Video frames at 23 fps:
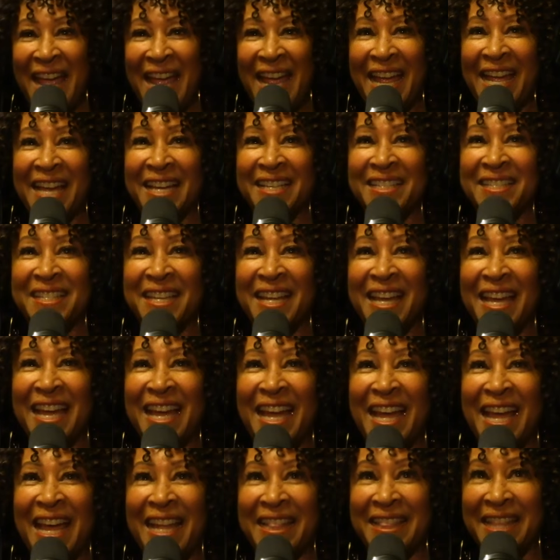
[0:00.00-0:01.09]
And
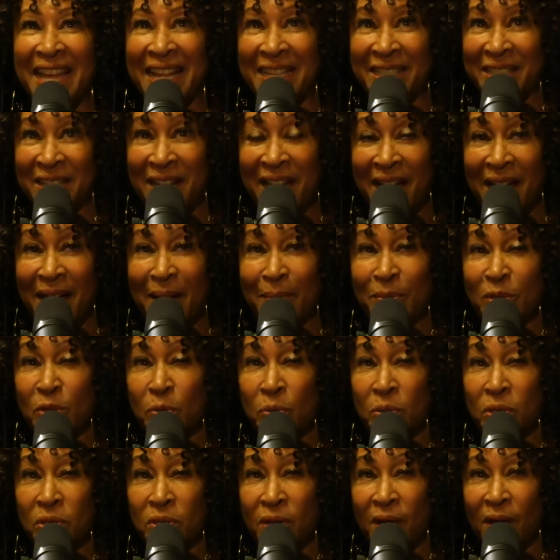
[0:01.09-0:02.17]
at that time, so
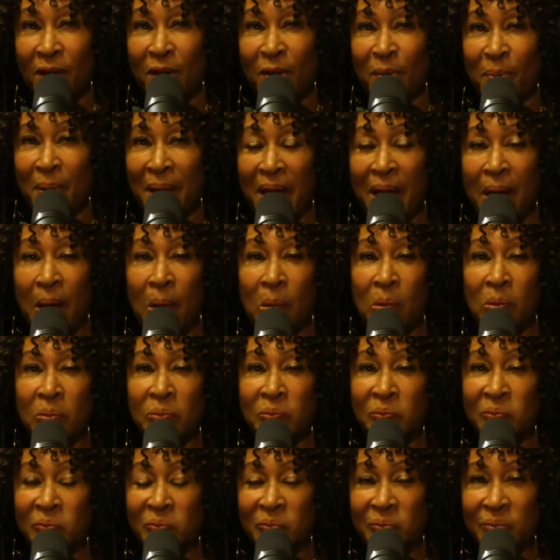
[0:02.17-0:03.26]
we're talking about
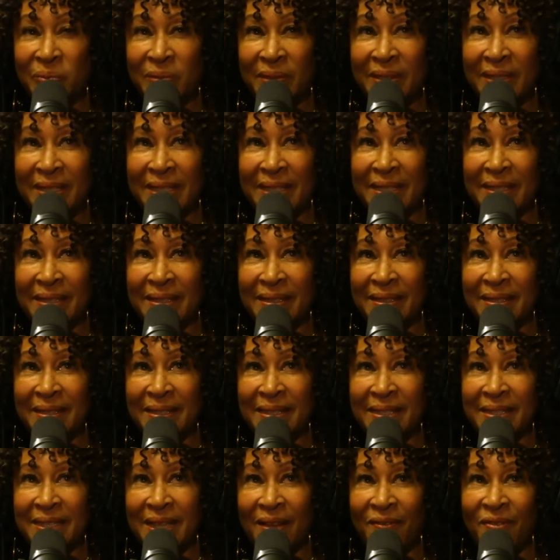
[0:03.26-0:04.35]

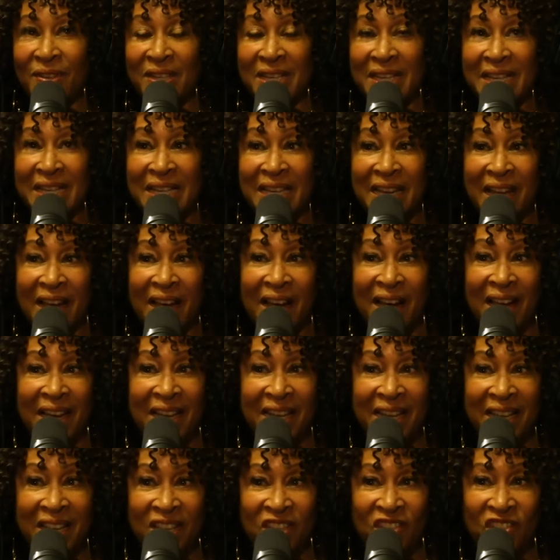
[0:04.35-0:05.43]

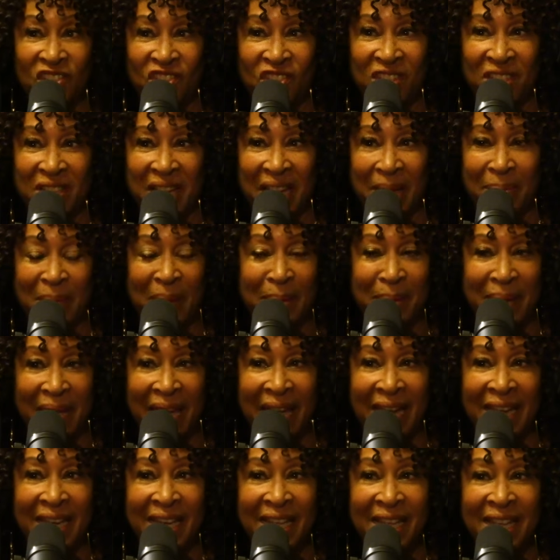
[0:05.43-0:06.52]
79-ish, maybe
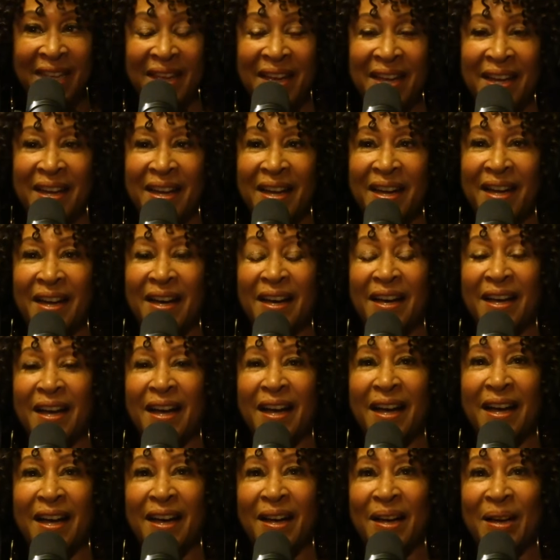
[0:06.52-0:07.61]
80.
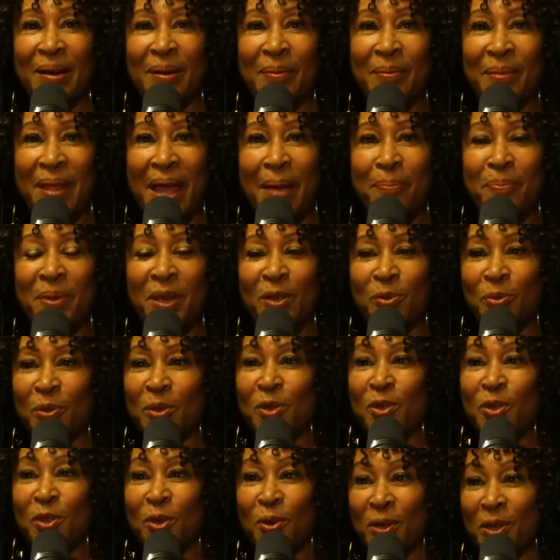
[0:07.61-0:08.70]
Mm-hmm. That piece
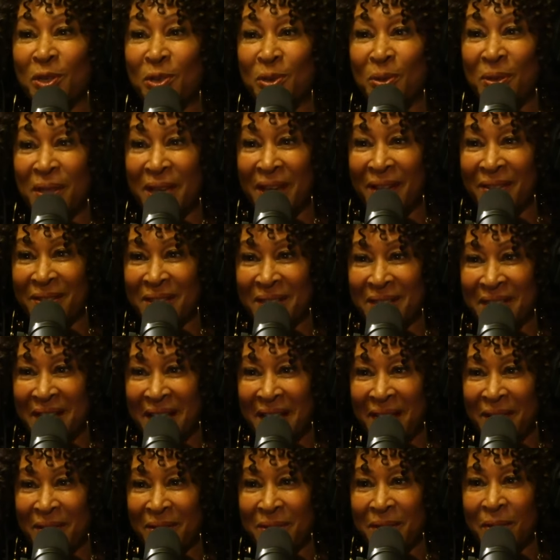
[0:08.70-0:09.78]
was
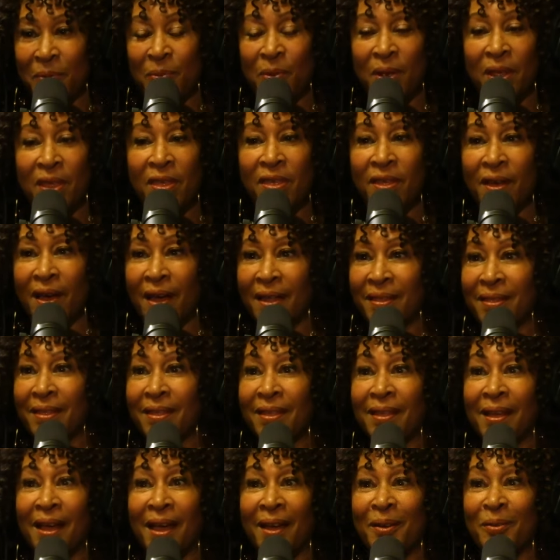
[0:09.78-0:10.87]
$32,000, and we thought
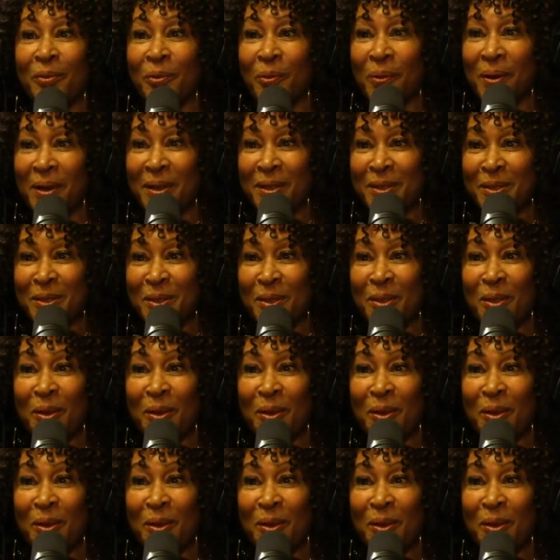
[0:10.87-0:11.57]
that was